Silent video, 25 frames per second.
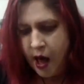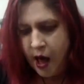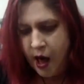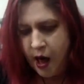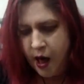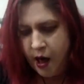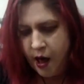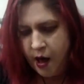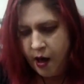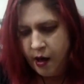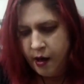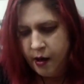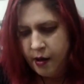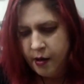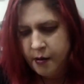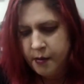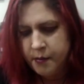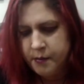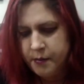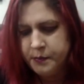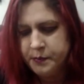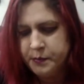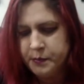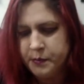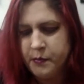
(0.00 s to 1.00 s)

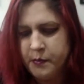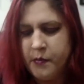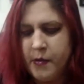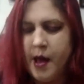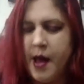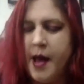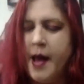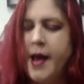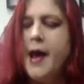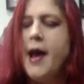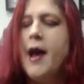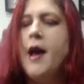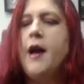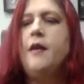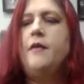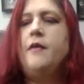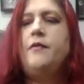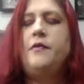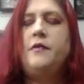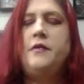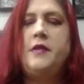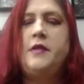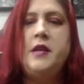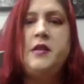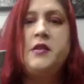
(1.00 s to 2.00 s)
I have,
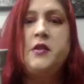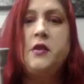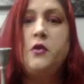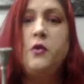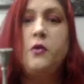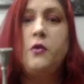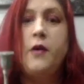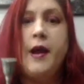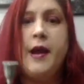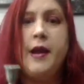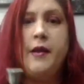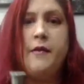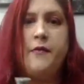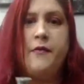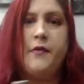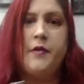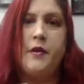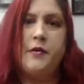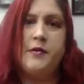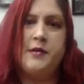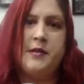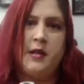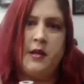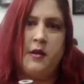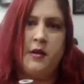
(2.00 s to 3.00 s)
these are great for
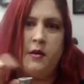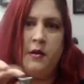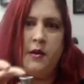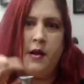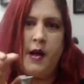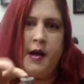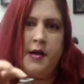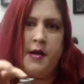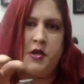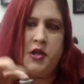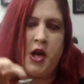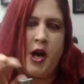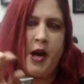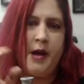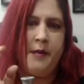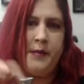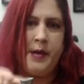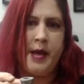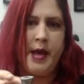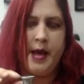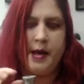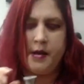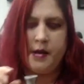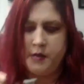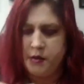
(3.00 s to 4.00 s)
those little chime
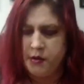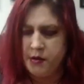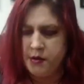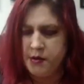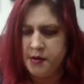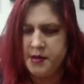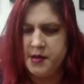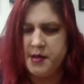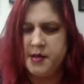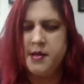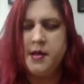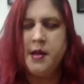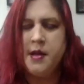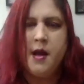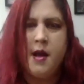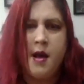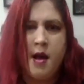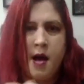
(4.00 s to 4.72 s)
candles.